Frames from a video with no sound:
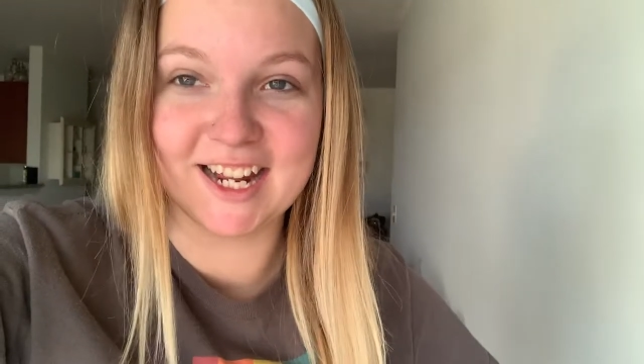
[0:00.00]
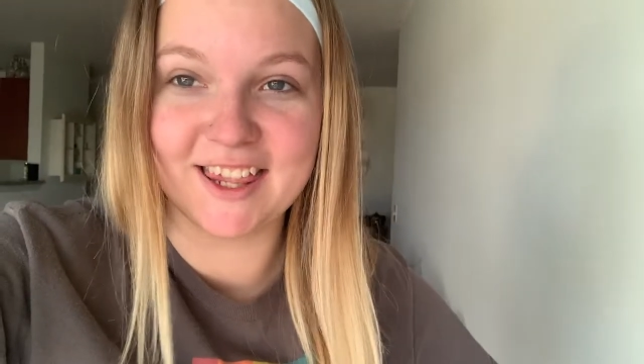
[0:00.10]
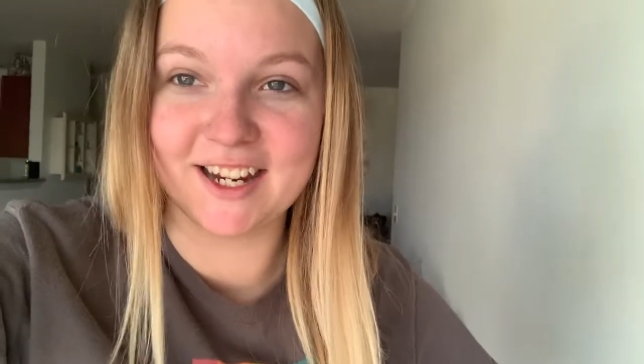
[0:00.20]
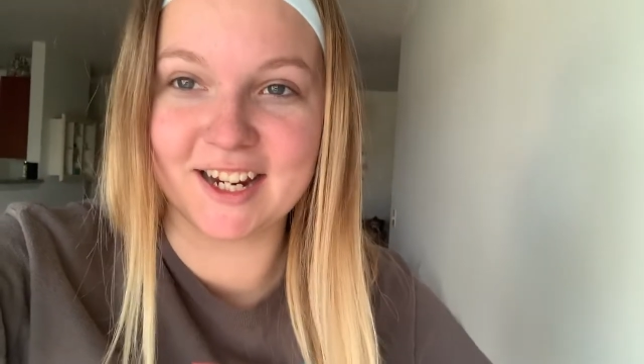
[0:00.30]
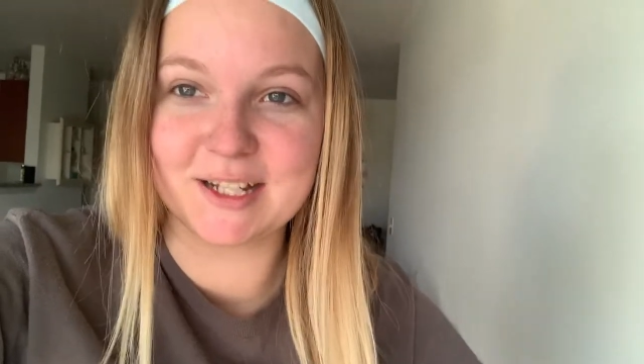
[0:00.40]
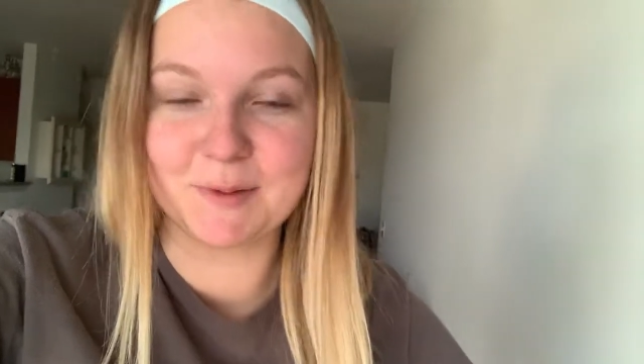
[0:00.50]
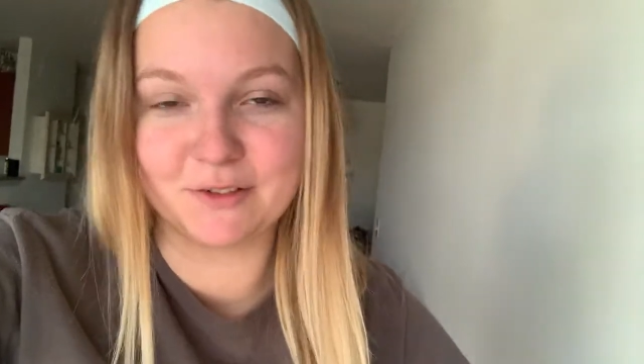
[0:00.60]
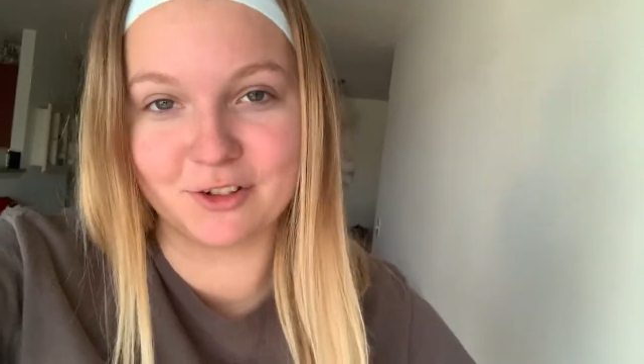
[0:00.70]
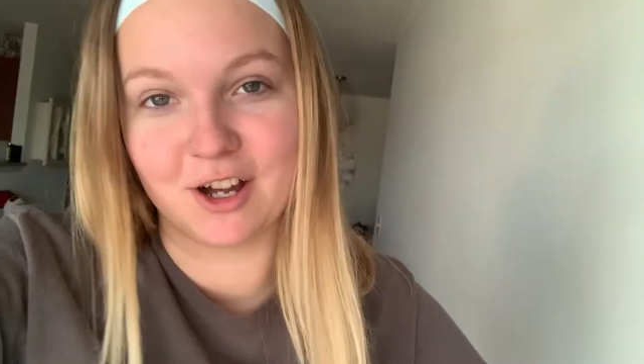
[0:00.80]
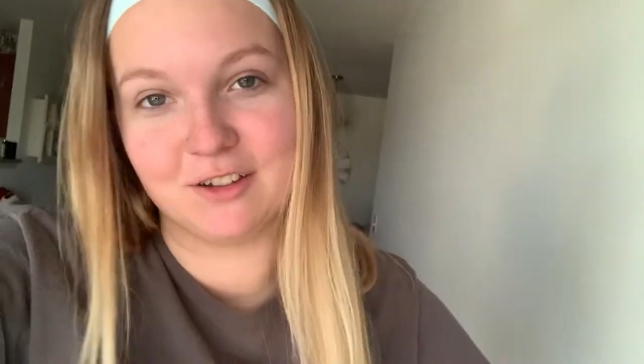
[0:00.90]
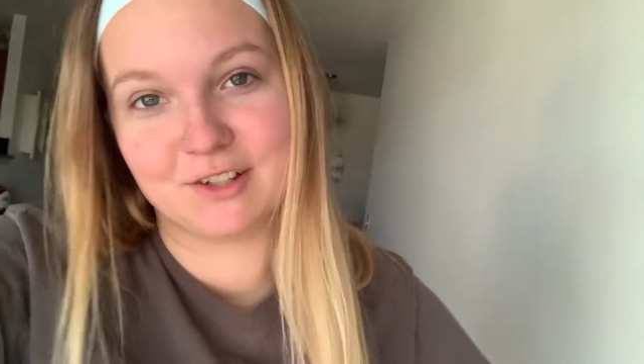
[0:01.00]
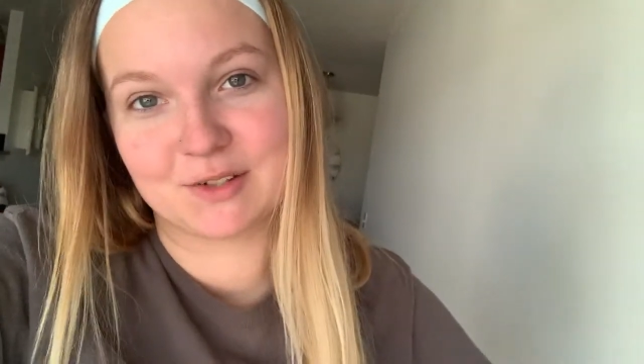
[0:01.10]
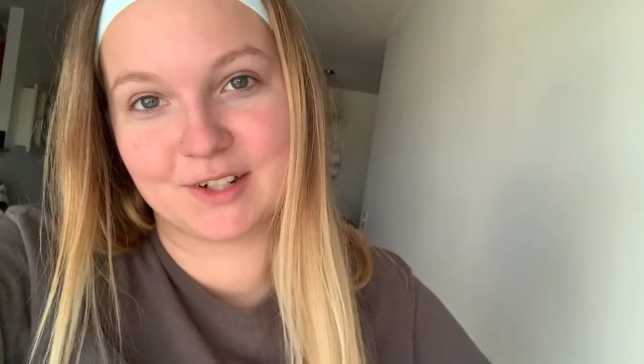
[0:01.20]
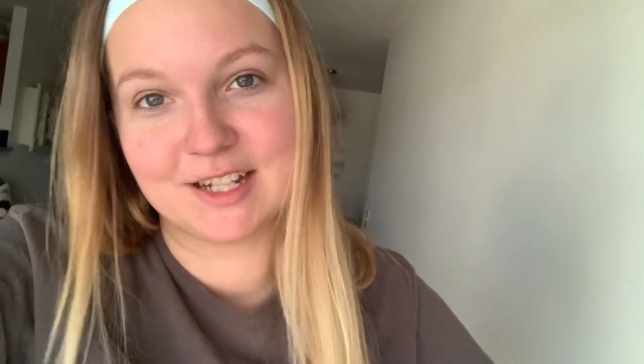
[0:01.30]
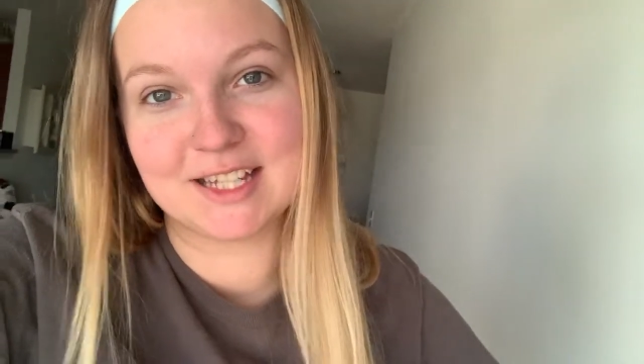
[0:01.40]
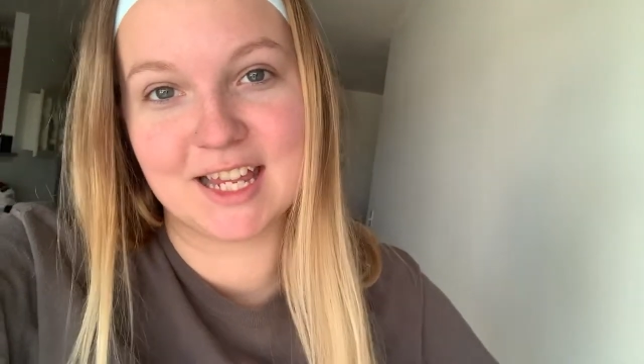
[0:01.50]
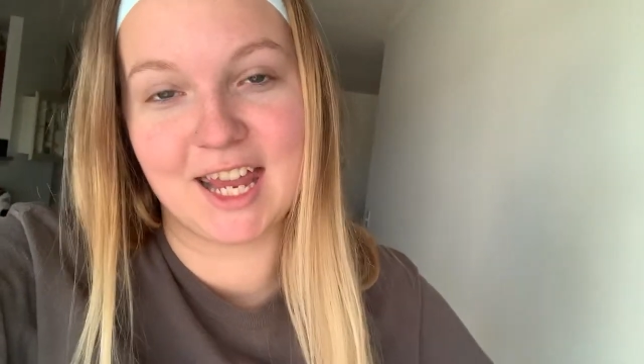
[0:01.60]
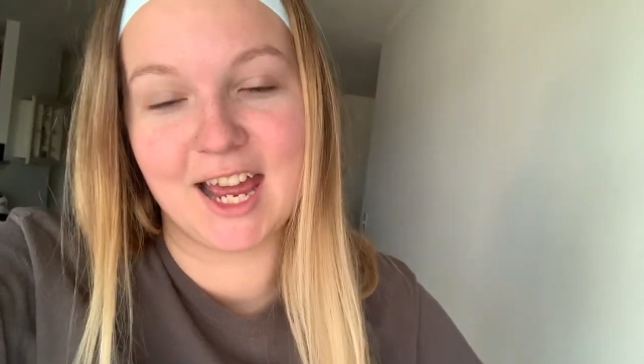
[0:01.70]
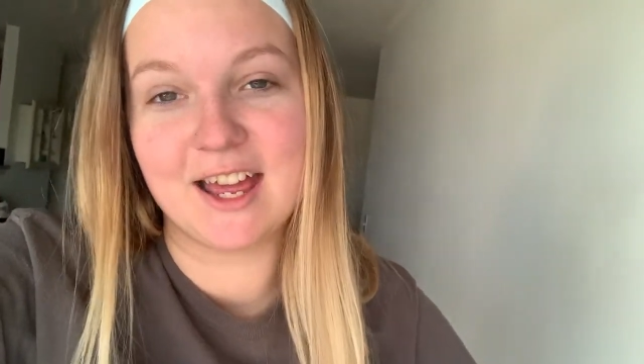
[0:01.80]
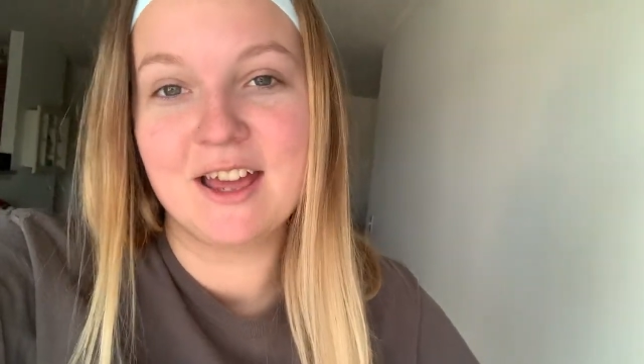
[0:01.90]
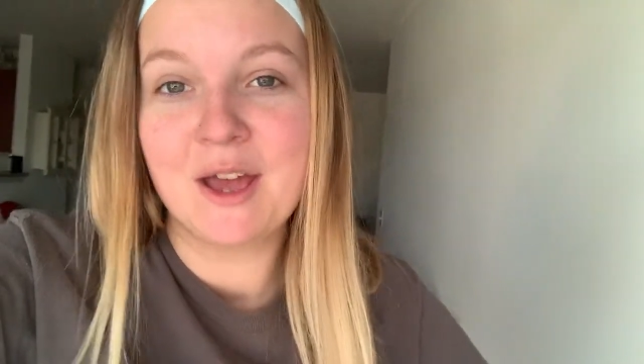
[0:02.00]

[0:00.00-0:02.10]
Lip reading: I think I speak for all of us when I say that.